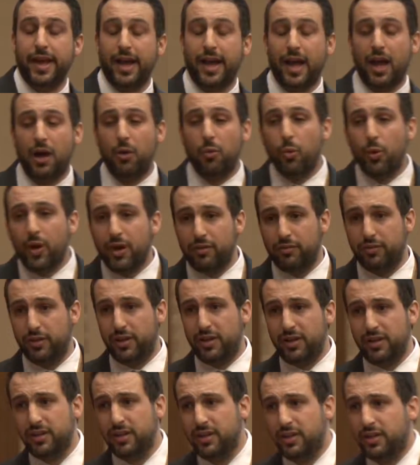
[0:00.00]

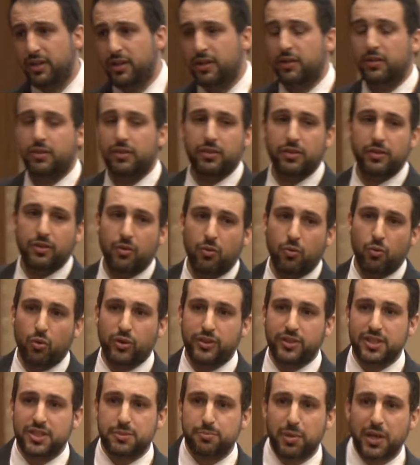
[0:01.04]
However,
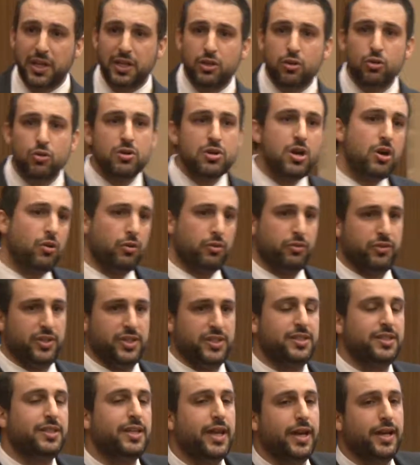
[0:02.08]
what is peculiar on
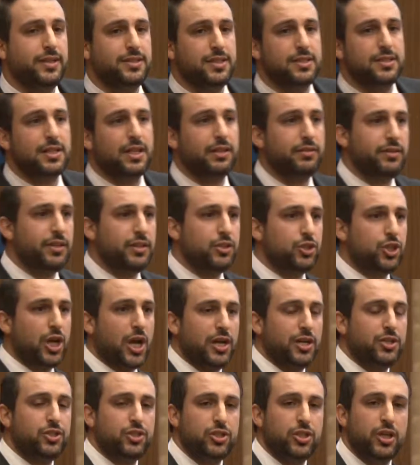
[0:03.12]
this case is that the
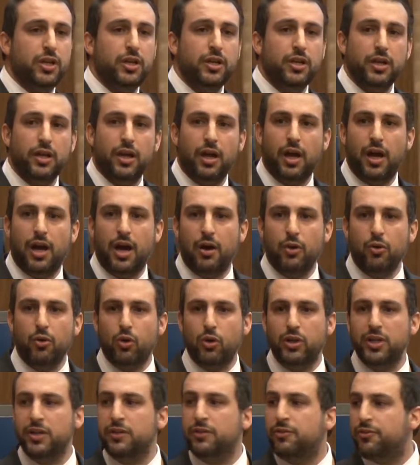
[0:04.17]
judge
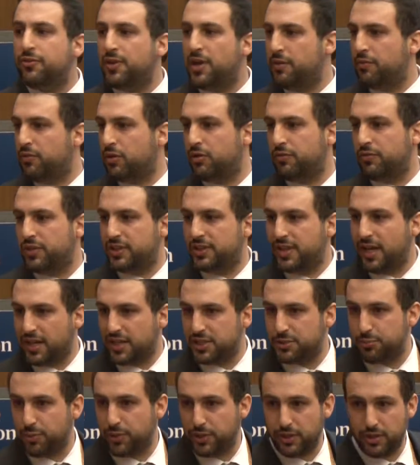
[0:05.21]
ruled in favor of the
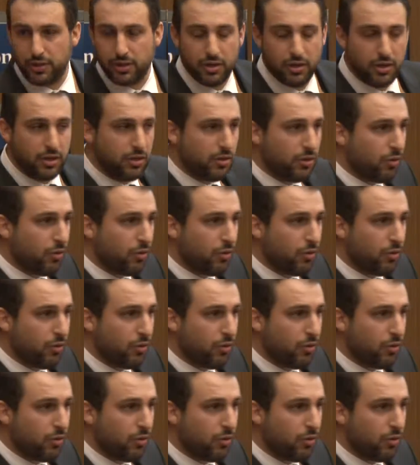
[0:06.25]
taxpayer.